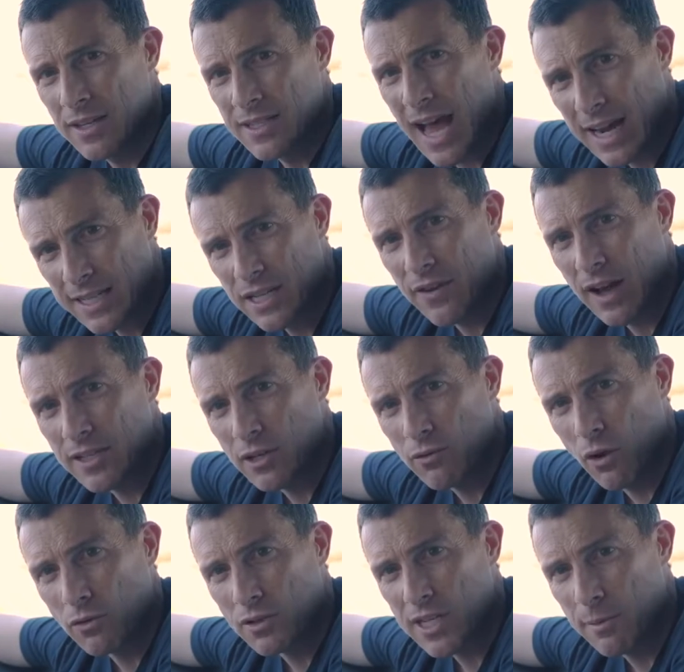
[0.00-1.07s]
There's active
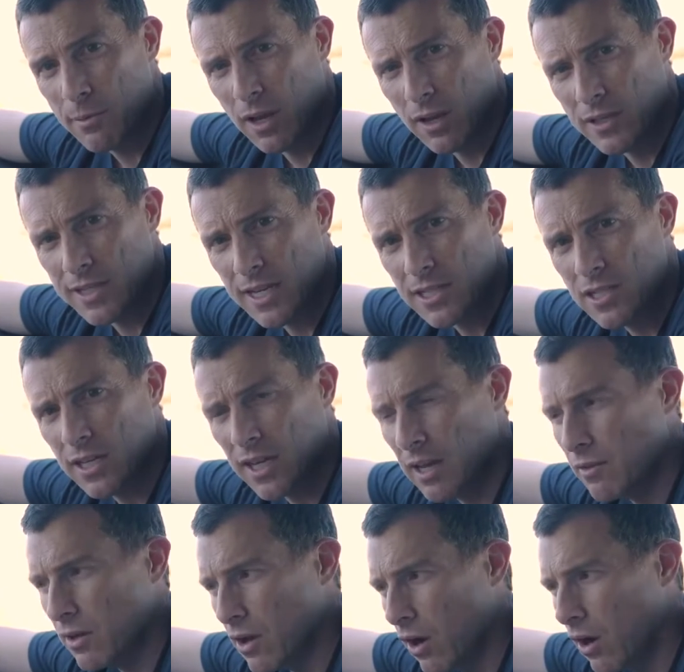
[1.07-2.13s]
anti-roll stabilisation to
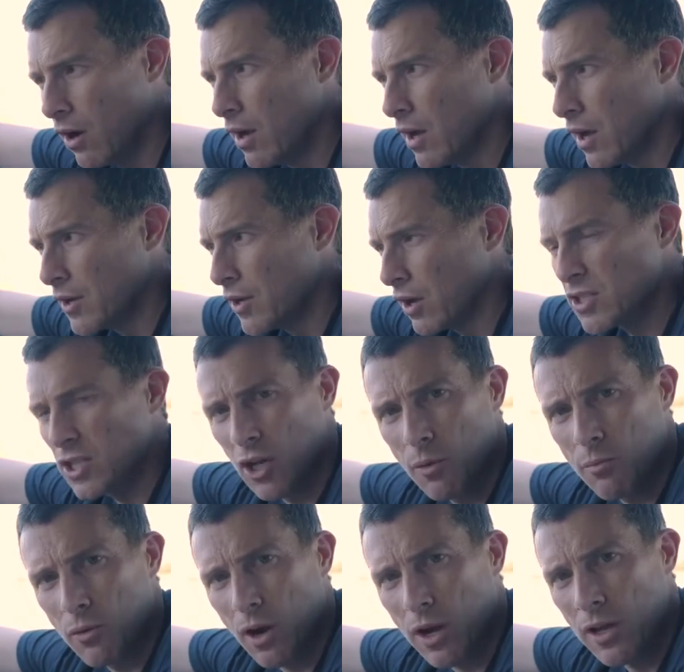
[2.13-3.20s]
keep the car nice and
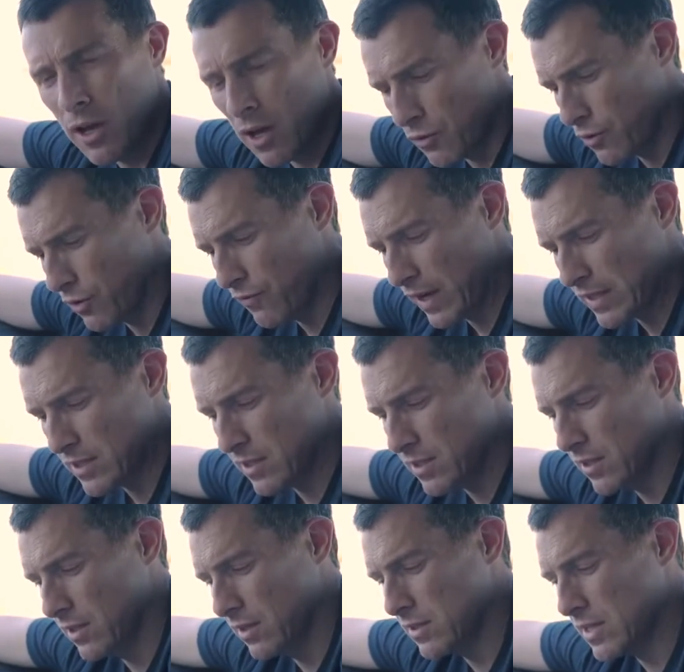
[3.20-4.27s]
upright through faster
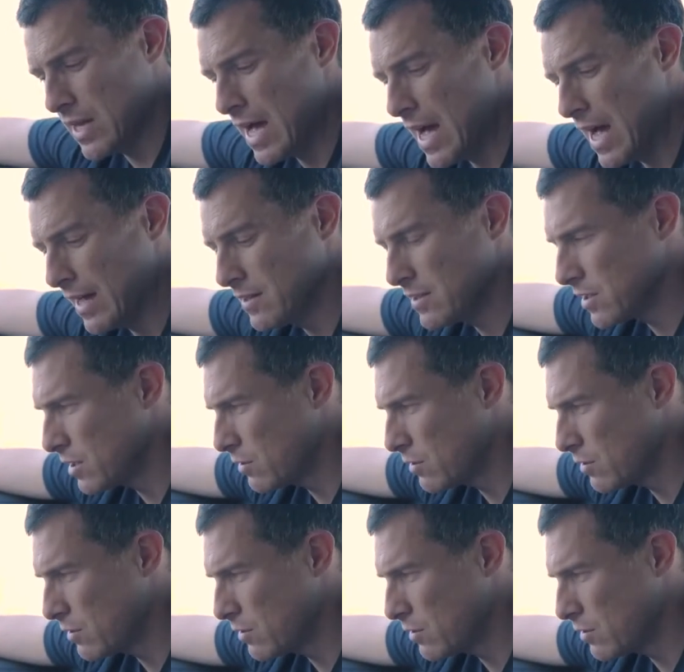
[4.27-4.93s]
turns, and